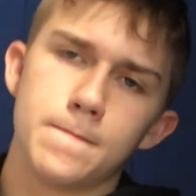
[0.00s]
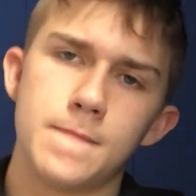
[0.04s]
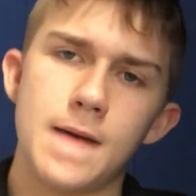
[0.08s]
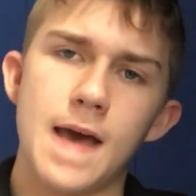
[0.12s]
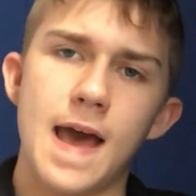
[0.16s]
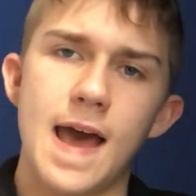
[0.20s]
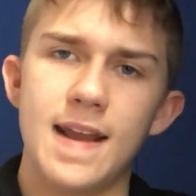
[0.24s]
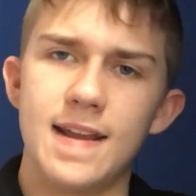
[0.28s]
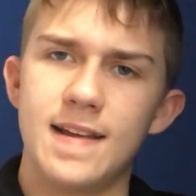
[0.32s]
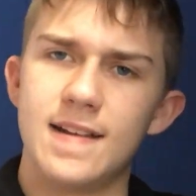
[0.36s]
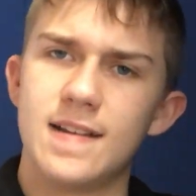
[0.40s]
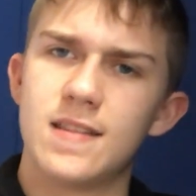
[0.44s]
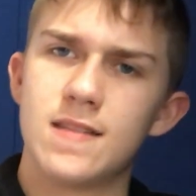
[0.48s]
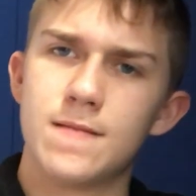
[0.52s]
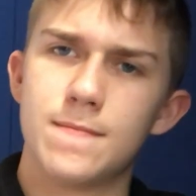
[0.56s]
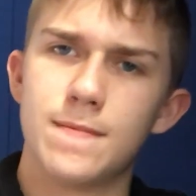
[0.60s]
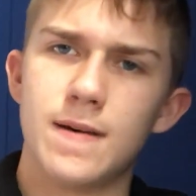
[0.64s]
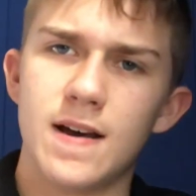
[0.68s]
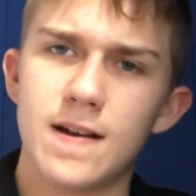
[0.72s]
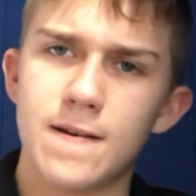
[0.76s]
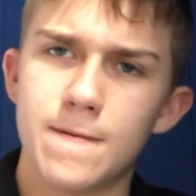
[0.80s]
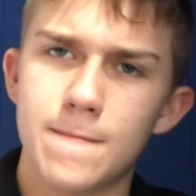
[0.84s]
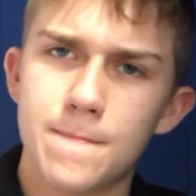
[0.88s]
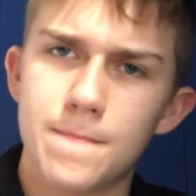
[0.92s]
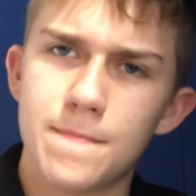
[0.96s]
padding in the
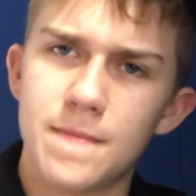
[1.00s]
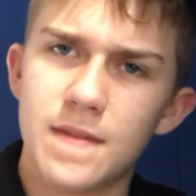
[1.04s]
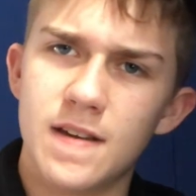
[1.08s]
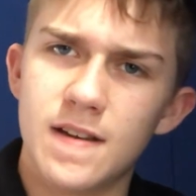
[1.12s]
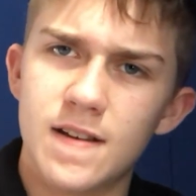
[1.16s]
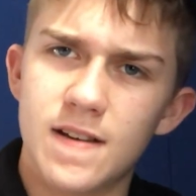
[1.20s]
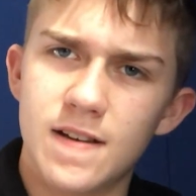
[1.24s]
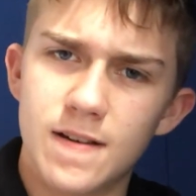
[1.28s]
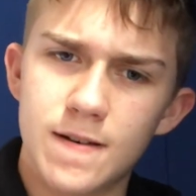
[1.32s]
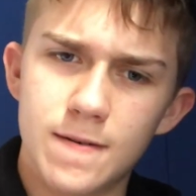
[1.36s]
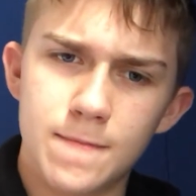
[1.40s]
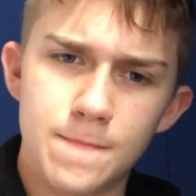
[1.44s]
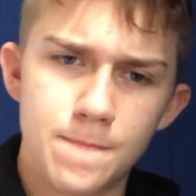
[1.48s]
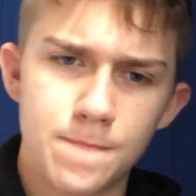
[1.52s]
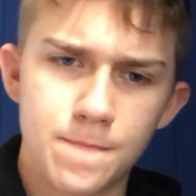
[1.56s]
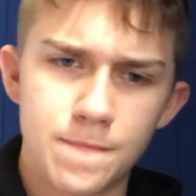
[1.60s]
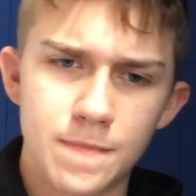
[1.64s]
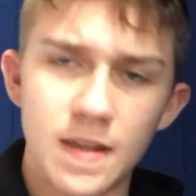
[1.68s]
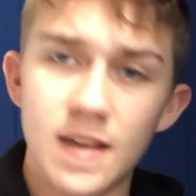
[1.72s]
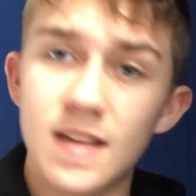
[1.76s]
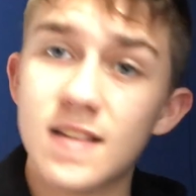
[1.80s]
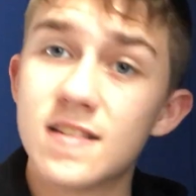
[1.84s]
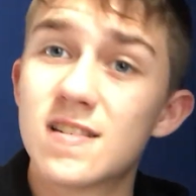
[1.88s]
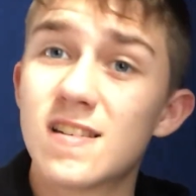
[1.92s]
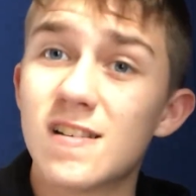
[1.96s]
bottom, the
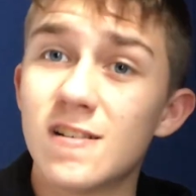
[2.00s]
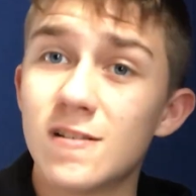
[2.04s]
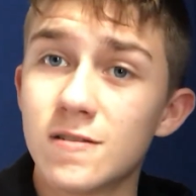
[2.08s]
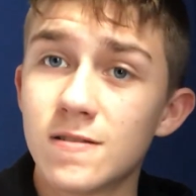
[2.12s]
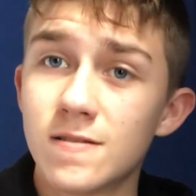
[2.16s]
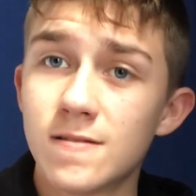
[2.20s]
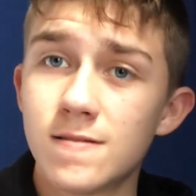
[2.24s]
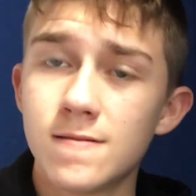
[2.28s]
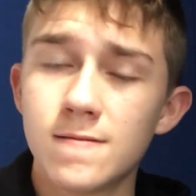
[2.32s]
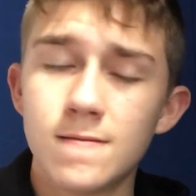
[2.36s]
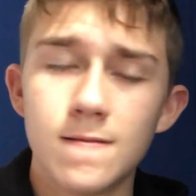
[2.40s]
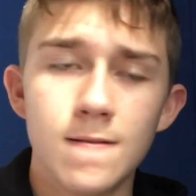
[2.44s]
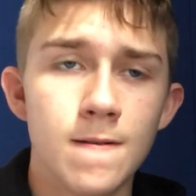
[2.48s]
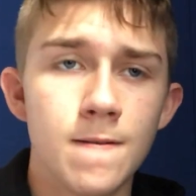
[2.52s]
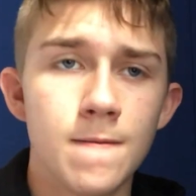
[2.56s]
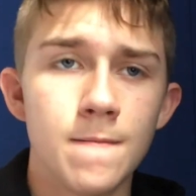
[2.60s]
insoles,